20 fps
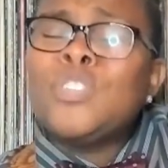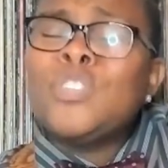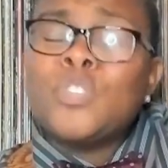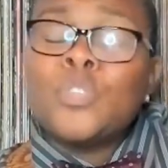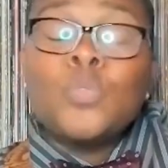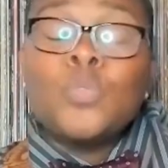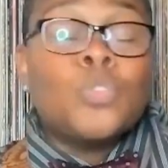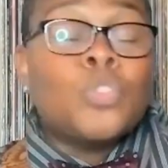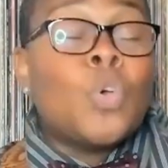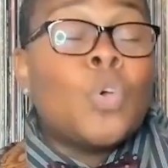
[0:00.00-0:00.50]

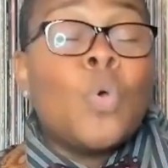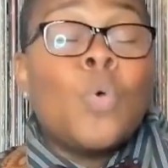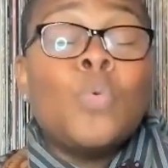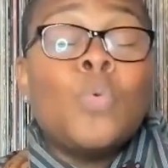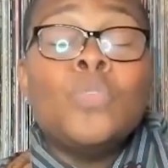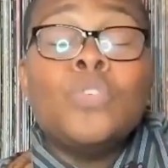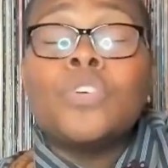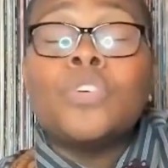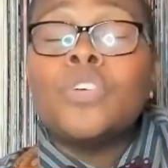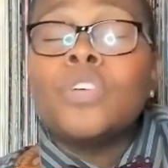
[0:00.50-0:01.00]
so
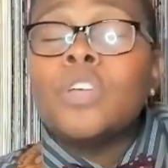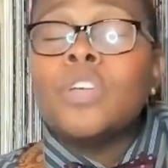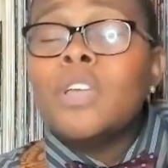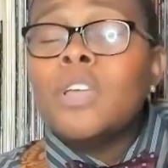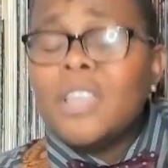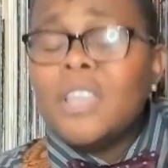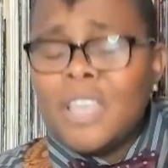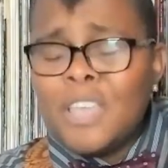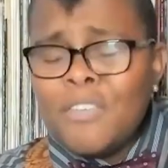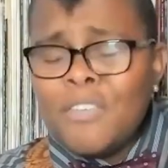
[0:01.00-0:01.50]

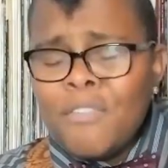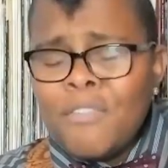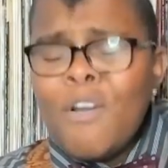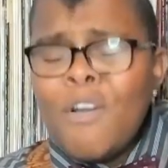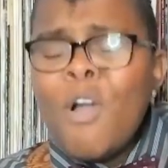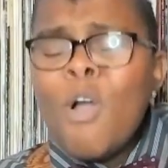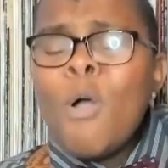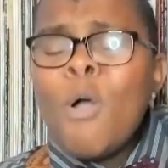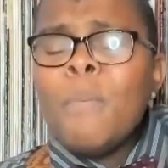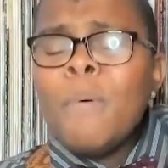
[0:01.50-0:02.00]
don't give
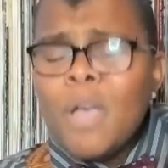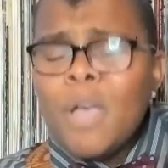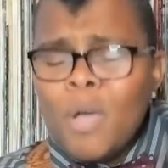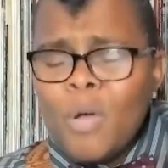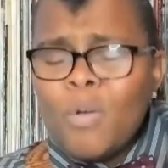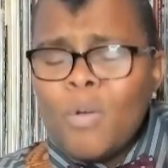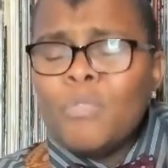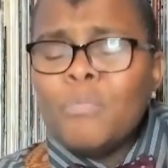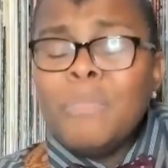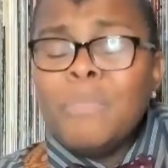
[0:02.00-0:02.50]
up
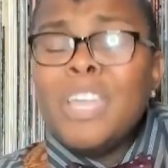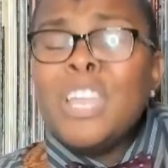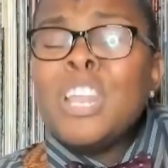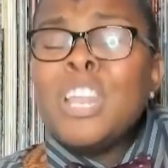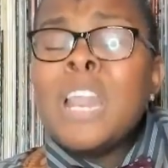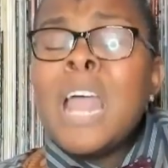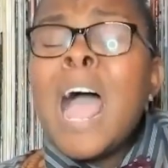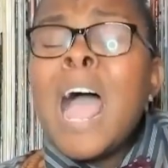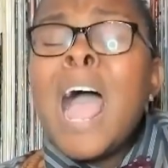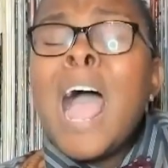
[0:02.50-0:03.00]
on me
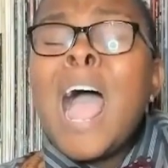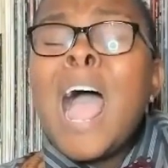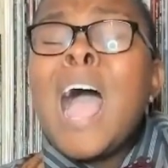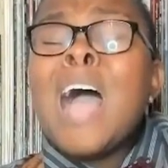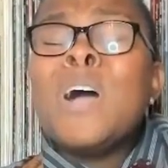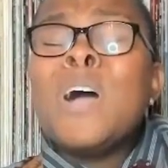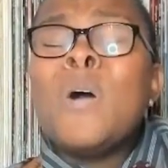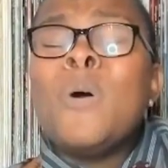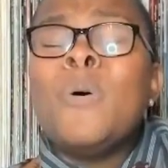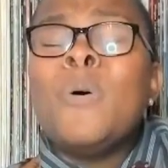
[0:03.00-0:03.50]

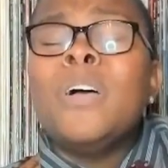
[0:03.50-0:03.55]
now.